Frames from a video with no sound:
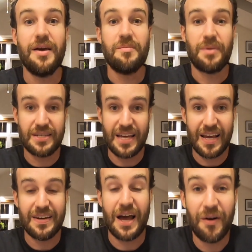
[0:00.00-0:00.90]
by
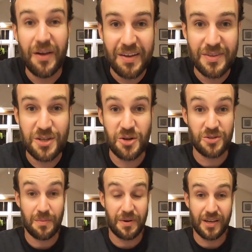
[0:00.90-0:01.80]
day. Now, this
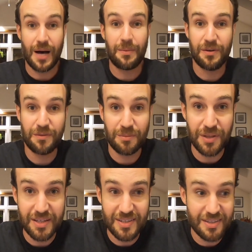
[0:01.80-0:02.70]
shows up in a couple different
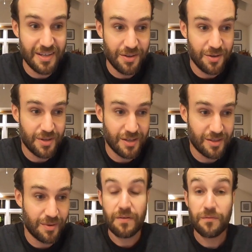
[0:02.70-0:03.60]
places in the New
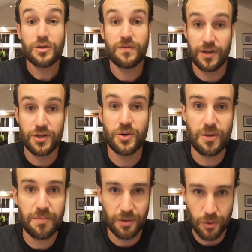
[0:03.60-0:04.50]
Testament. First of all, it shows
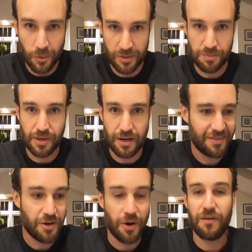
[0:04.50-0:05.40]
up in the Lord's Prayer.
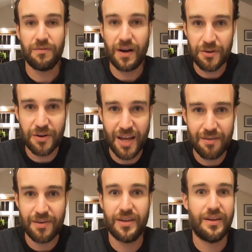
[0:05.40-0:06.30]
Our Father in
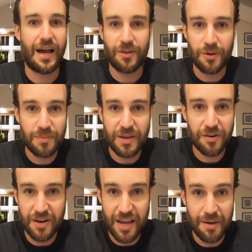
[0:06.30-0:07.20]
heaven, hallowed be your
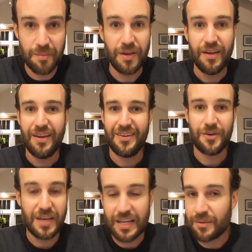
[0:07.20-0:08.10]
name. Your
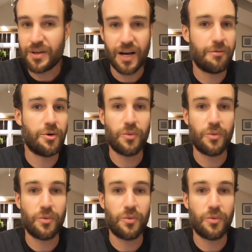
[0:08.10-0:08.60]
kingdom come, your